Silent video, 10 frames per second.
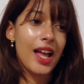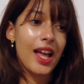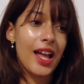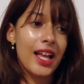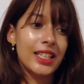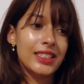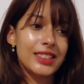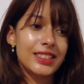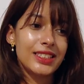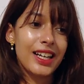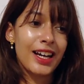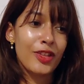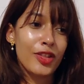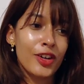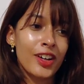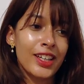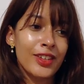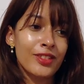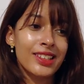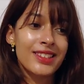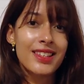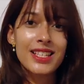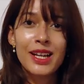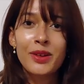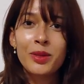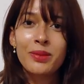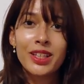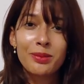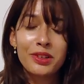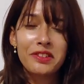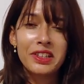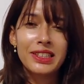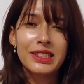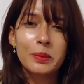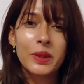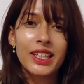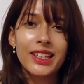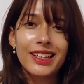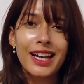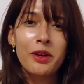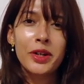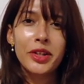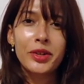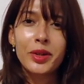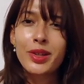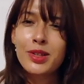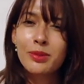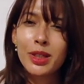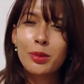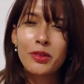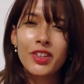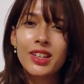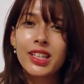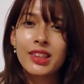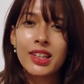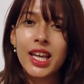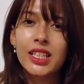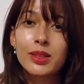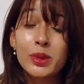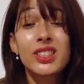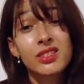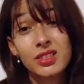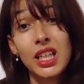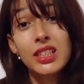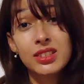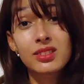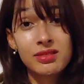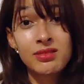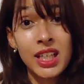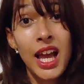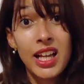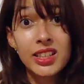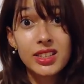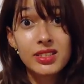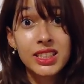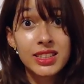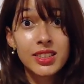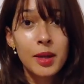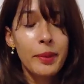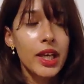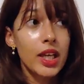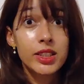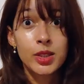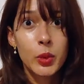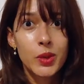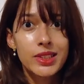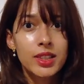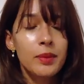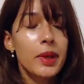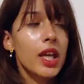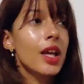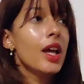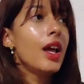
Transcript: And I thought, if this is how you make me feel at the beginning, how are you going to make me feel at the end? Because yes, the end is coming. It's always coming.